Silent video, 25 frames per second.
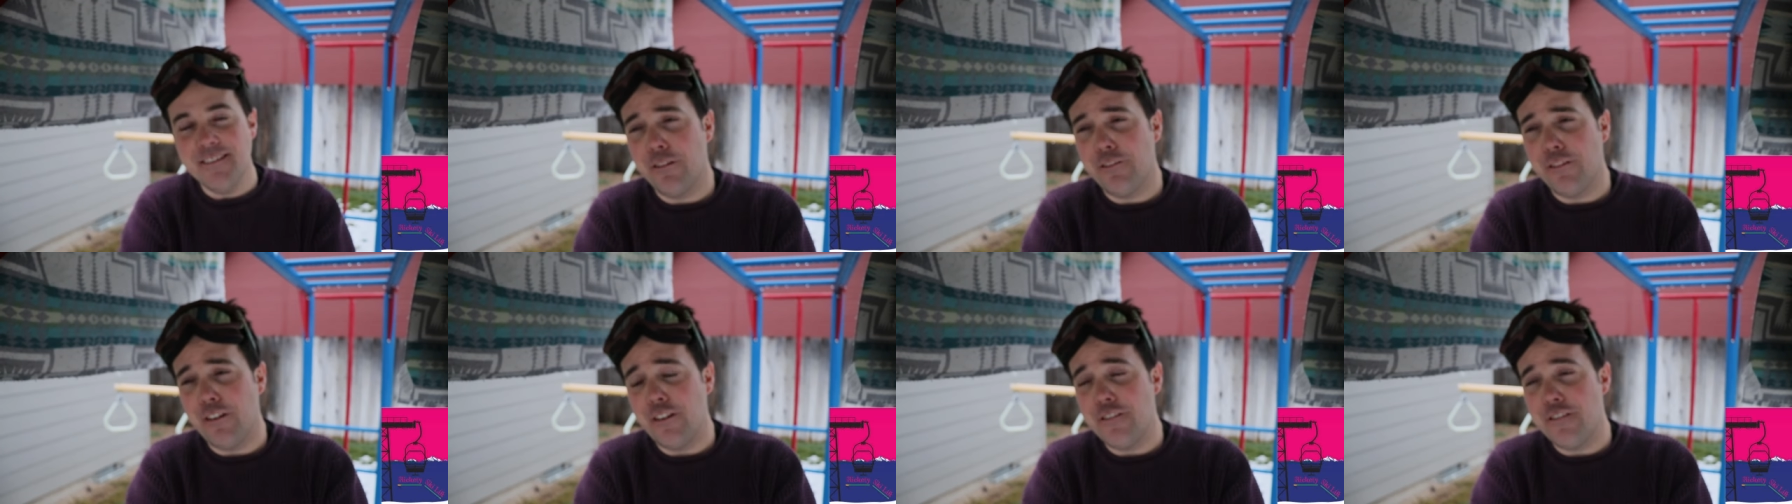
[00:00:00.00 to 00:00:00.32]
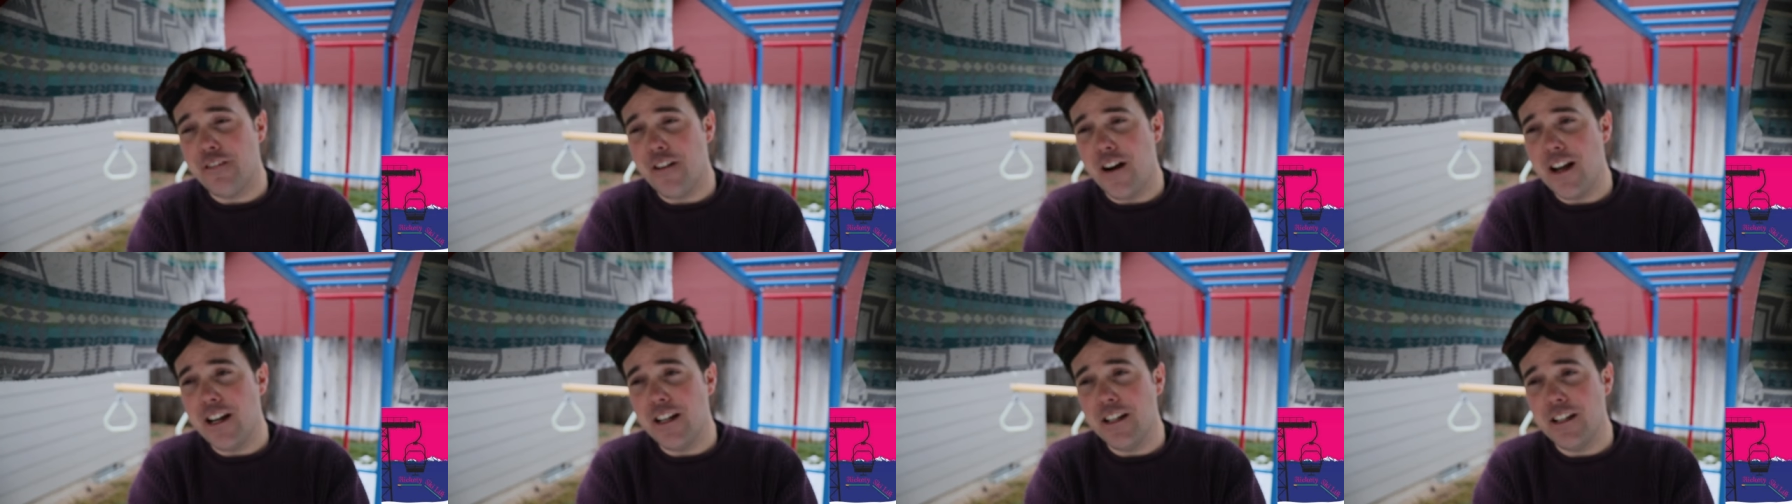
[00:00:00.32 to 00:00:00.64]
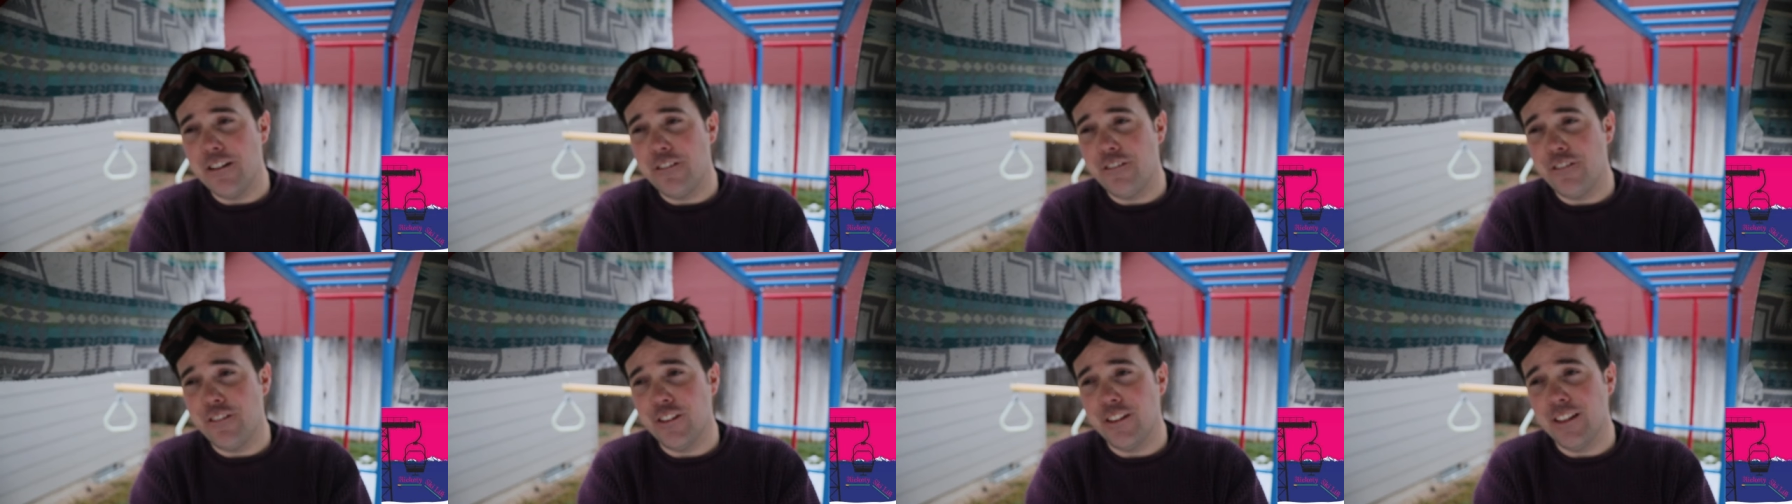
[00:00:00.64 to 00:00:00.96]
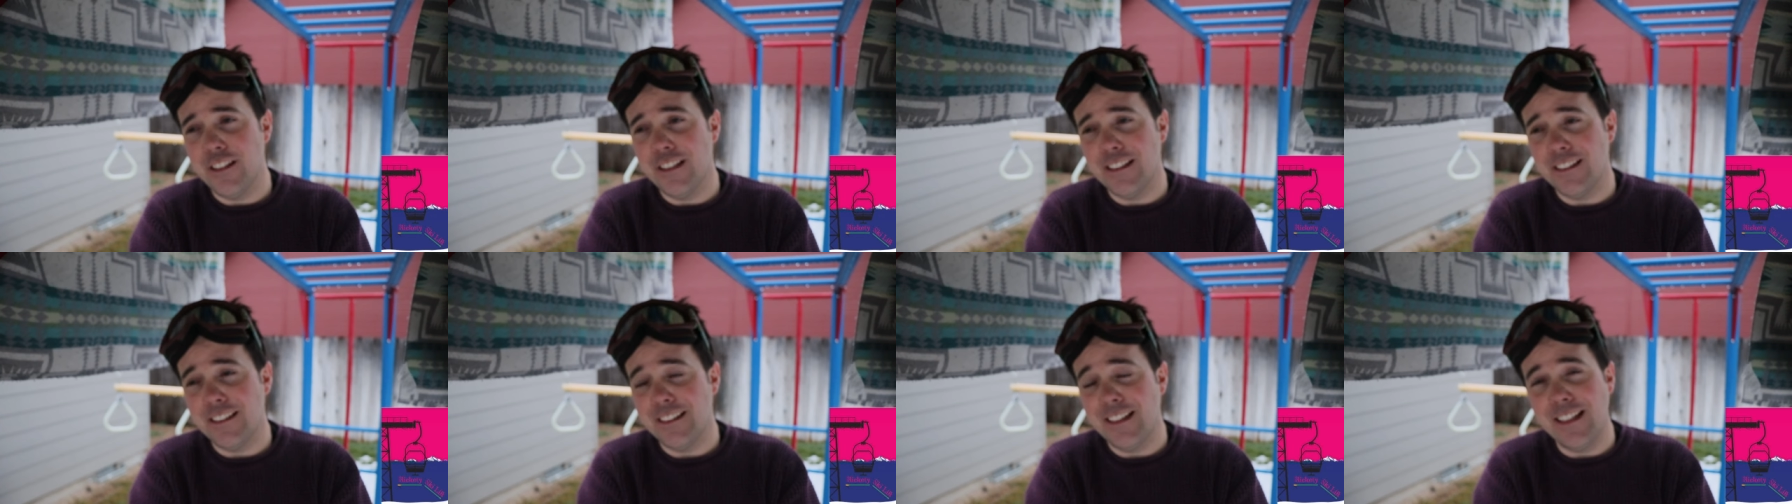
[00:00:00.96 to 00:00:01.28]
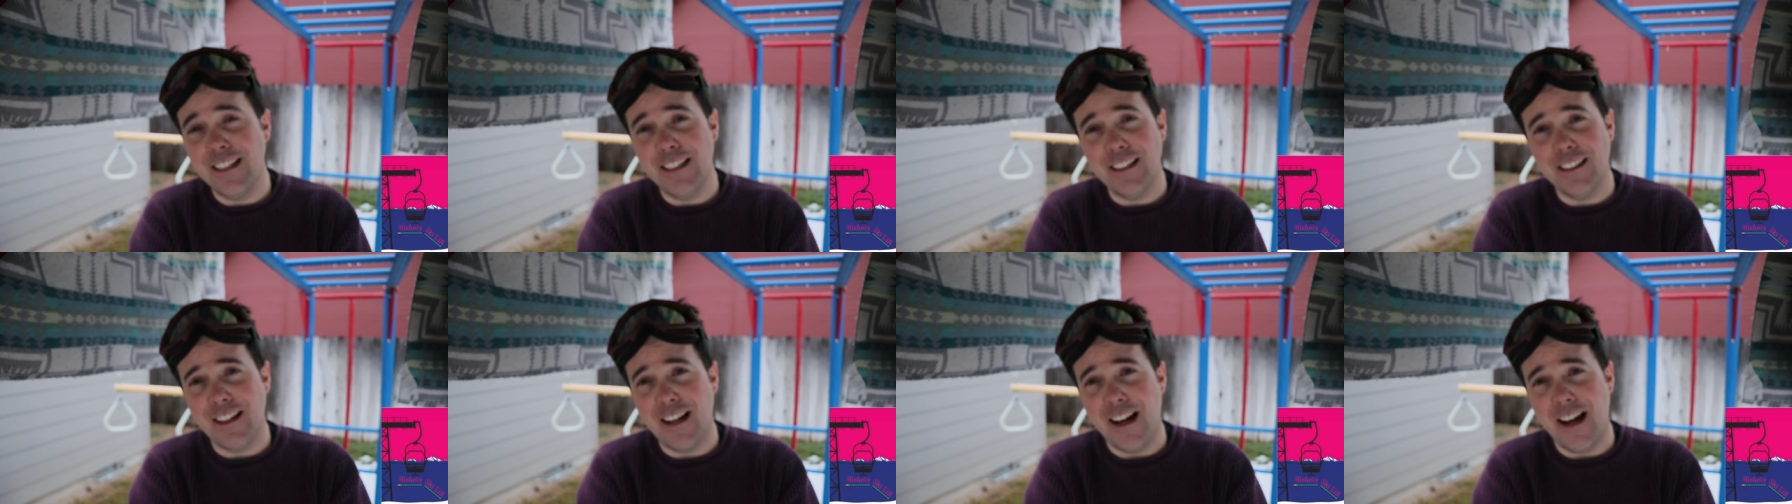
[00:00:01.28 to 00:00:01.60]
If I find an affiliate
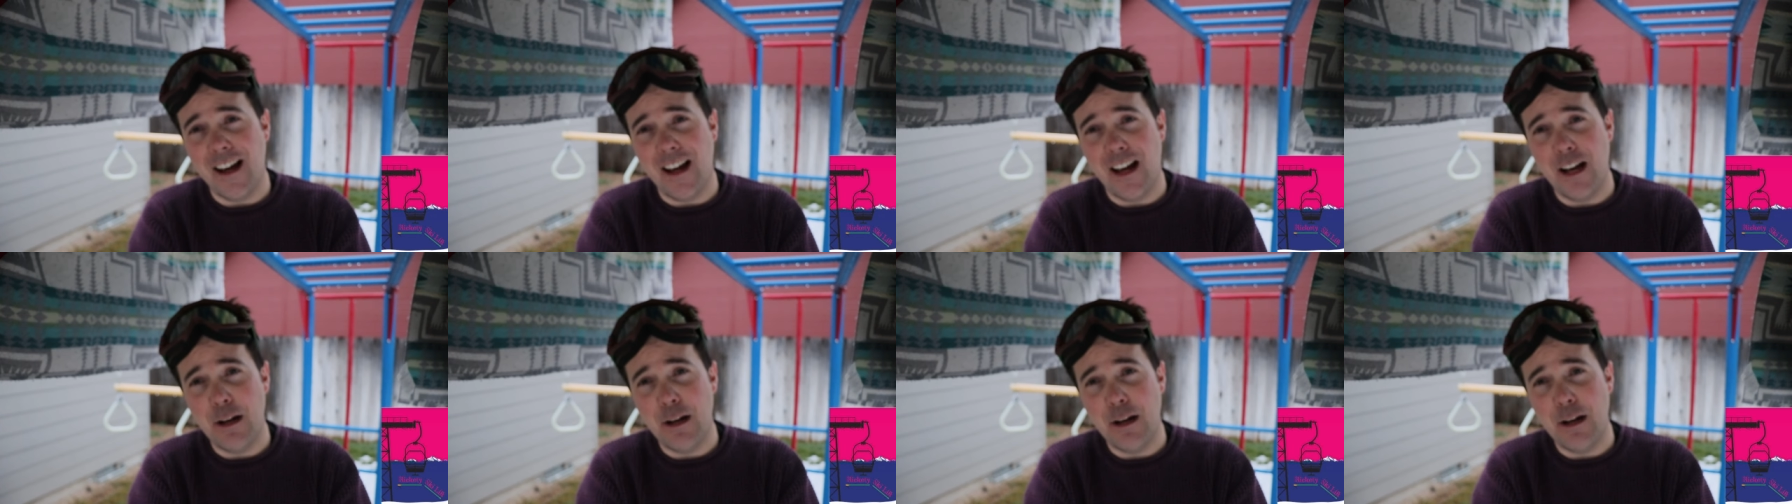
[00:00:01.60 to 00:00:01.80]
link,